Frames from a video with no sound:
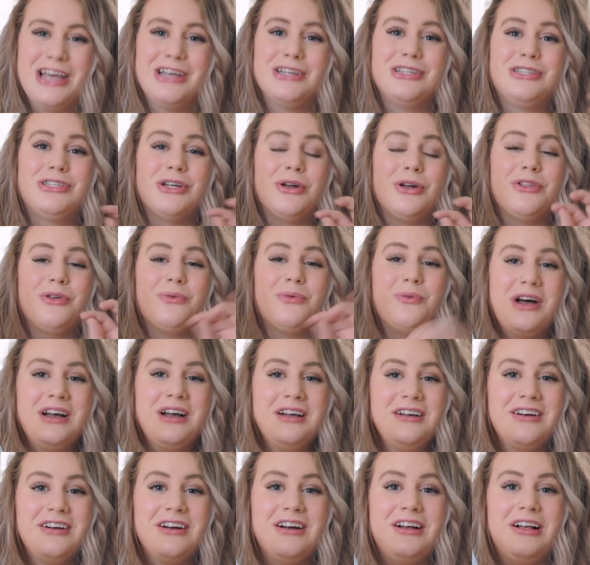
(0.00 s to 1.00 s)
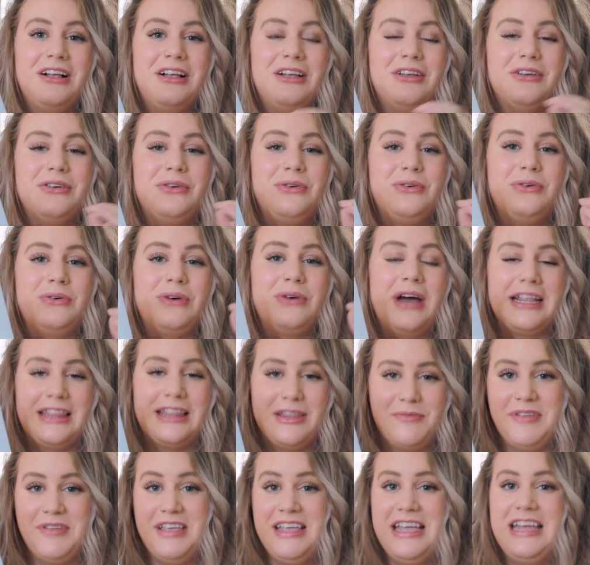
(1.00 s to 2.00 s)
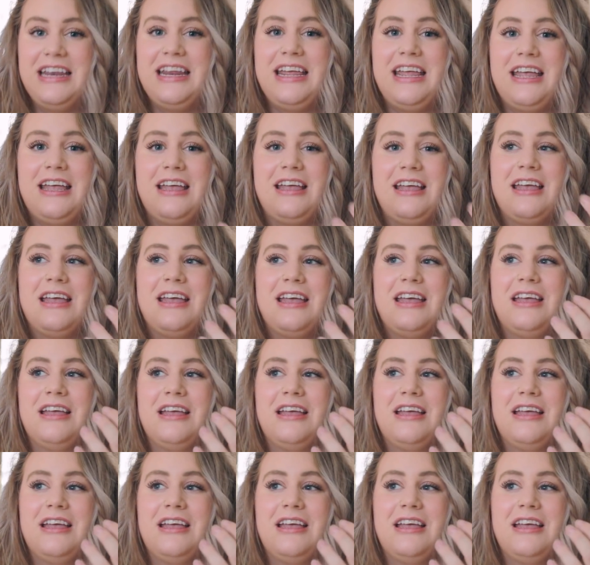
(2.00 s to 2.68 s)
So the one girl who at the beginning